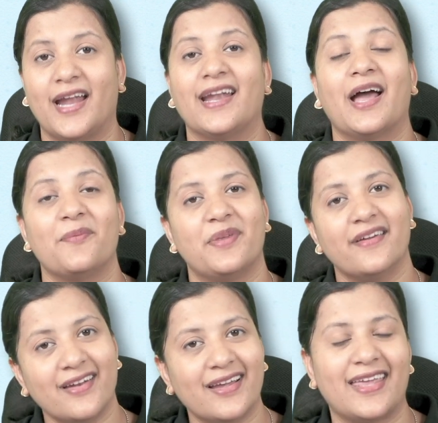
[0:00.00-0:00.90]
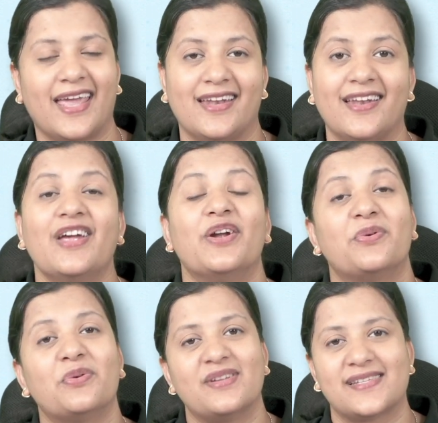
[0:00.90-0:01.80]
and I'm here again
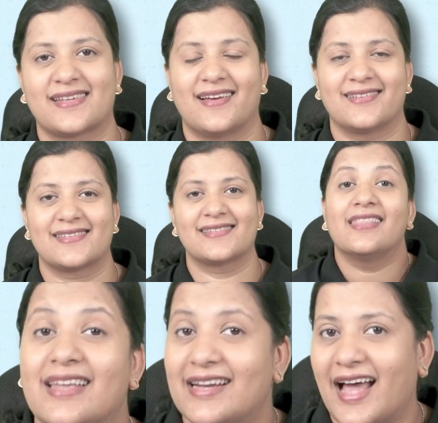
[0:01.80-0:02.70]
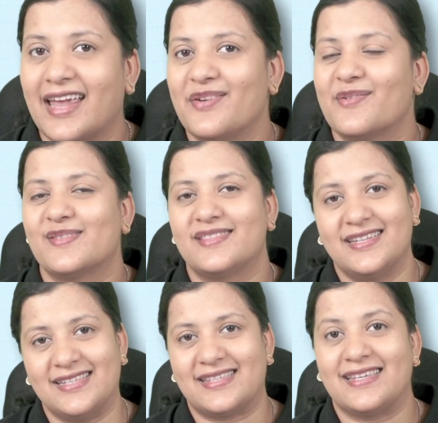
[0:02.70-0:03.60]
to discuss the Diagnose the
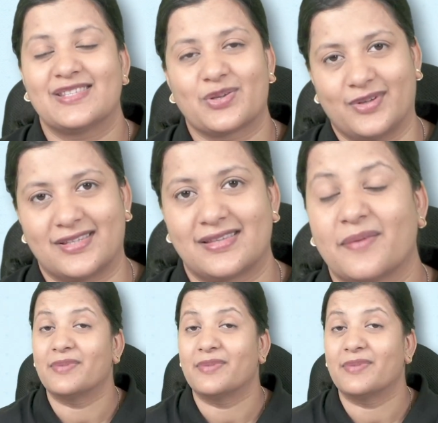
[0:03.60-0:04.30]
Disease quiz.